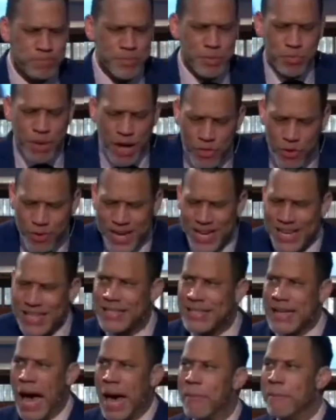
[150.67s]
"Mother, it
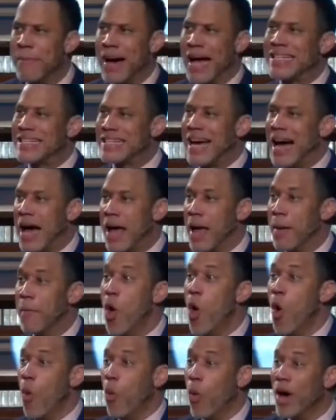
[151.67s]
is not my time.
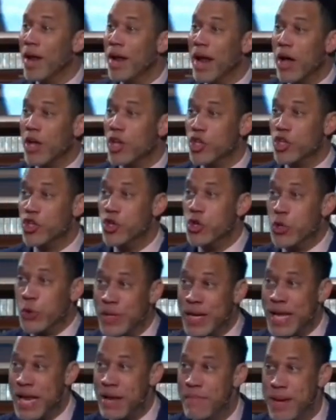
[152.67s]
What you
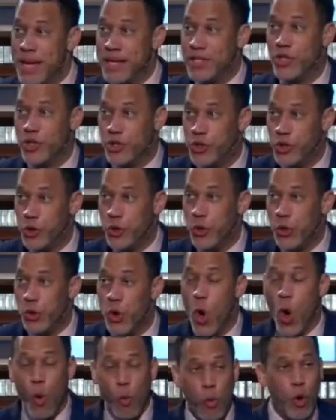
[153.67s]
need me to
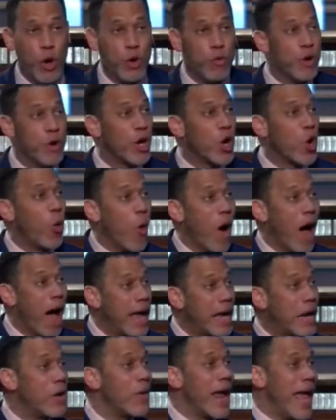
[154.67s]
do would
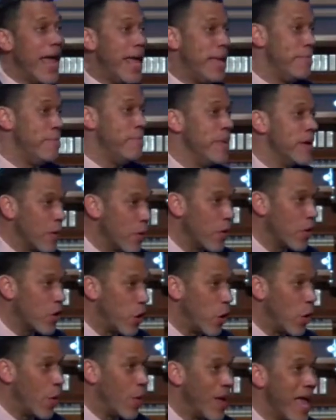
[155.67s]
require a
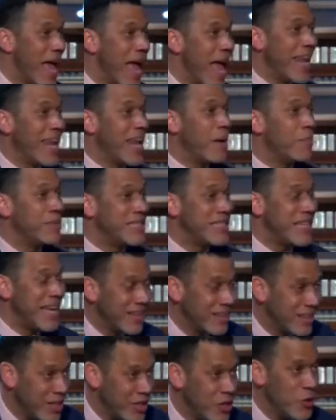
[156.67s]
miracle, and I'm
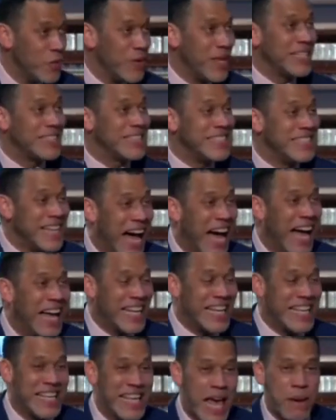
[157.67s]
telling you, it is not
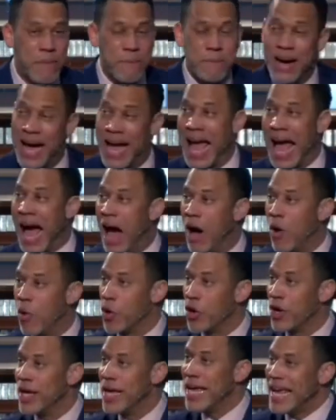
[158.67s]
yet my
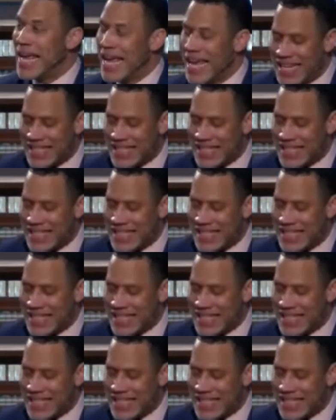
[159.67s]
hour. It